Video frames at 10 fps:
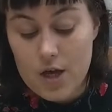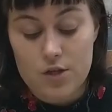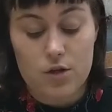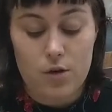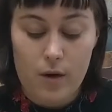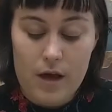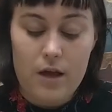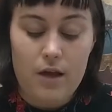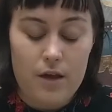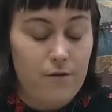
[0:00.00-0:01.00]
So
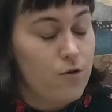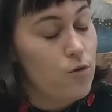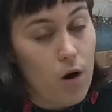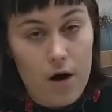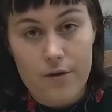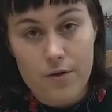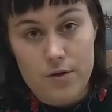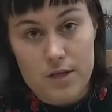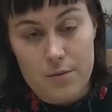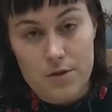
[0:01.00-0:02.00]
if you are in
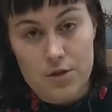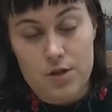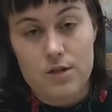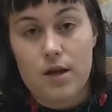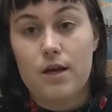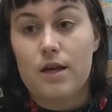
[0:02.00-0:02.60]
those temperatures,